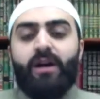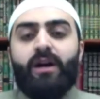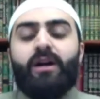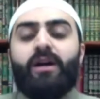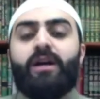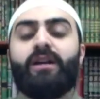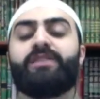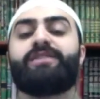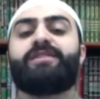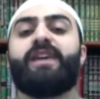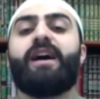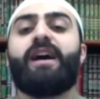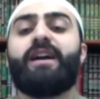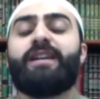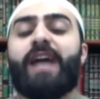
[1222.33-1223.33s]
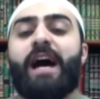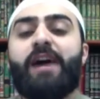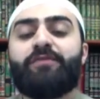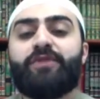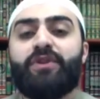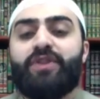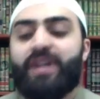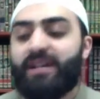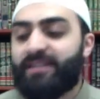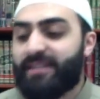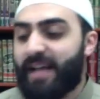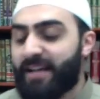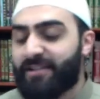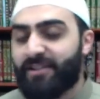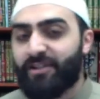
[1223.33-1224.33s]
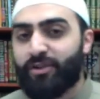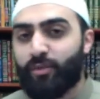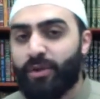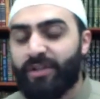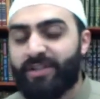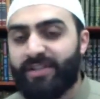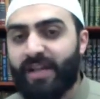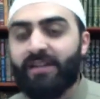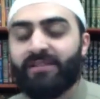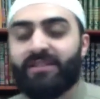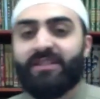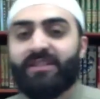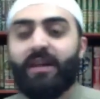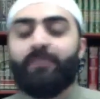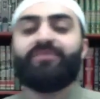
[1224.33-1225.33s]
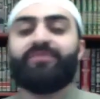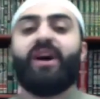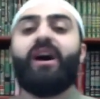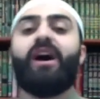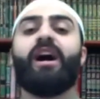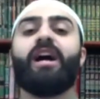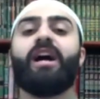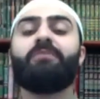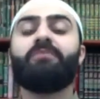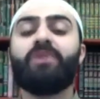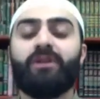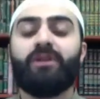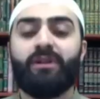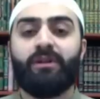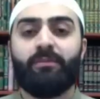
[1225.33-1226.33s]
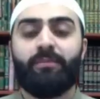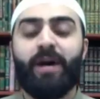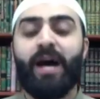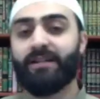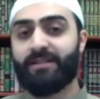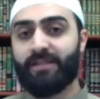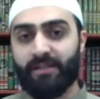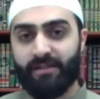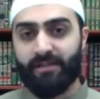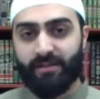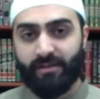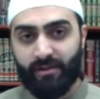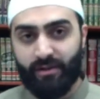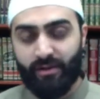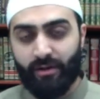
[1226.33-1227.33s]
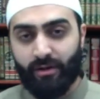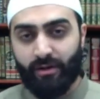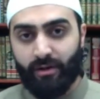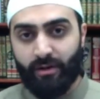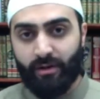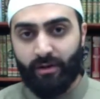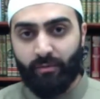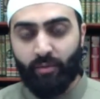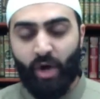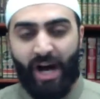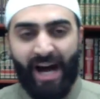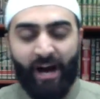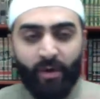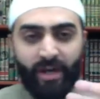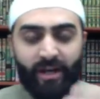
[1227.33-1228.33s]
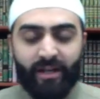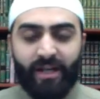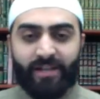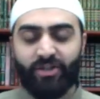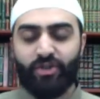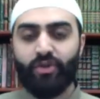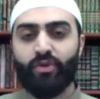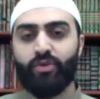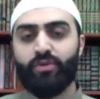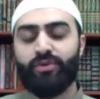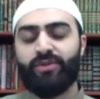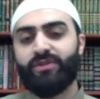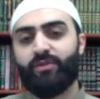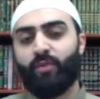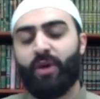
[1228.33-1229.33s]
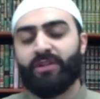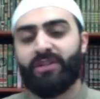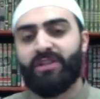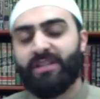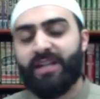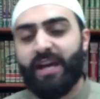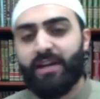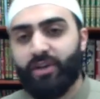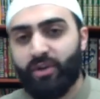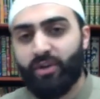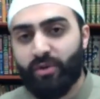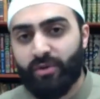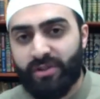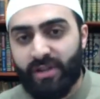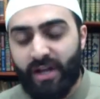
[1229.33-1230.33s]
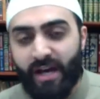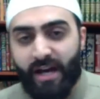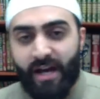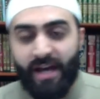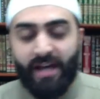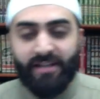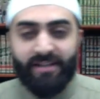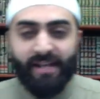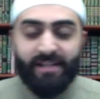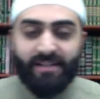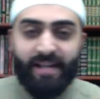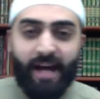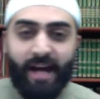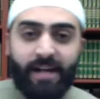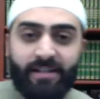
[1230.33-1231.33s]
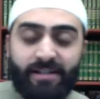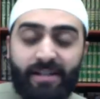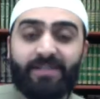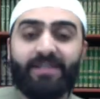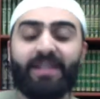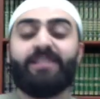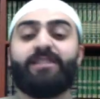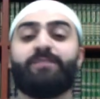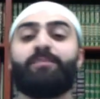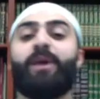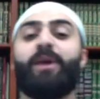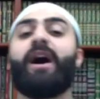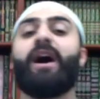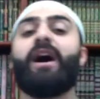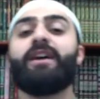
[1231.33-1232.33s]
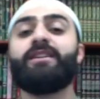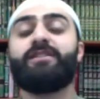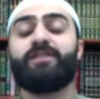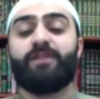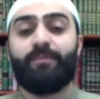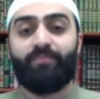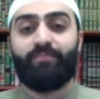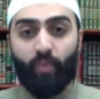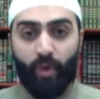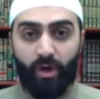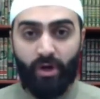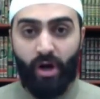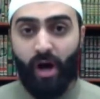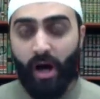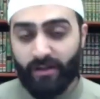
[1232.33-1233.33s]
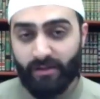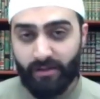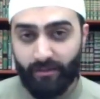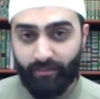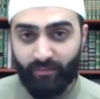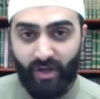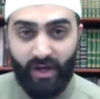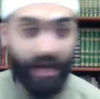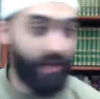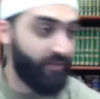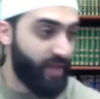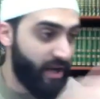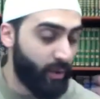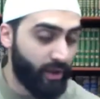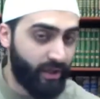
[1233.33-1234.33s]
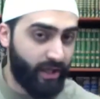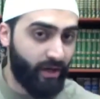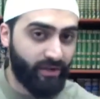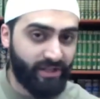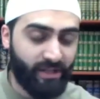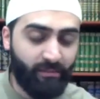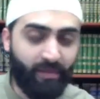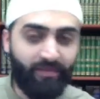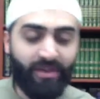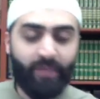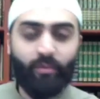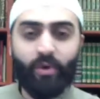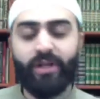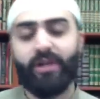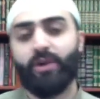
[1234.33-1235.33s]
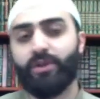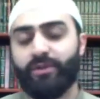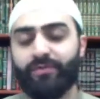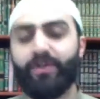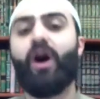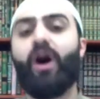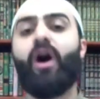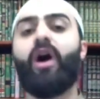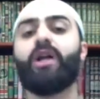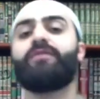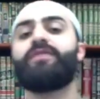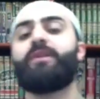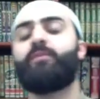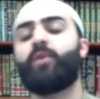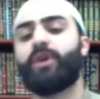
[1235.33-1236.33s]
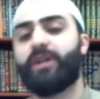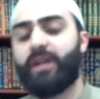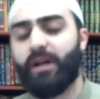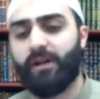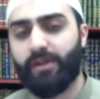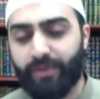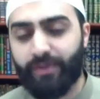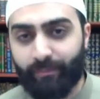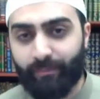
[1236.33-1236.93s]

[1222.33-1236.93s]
It is said after the assassins were sent, some time passes. Muawiyah gets news. What does he get news? His assassins, his spies were caught and they were killed. Some of them were killed, if not all of them were killed.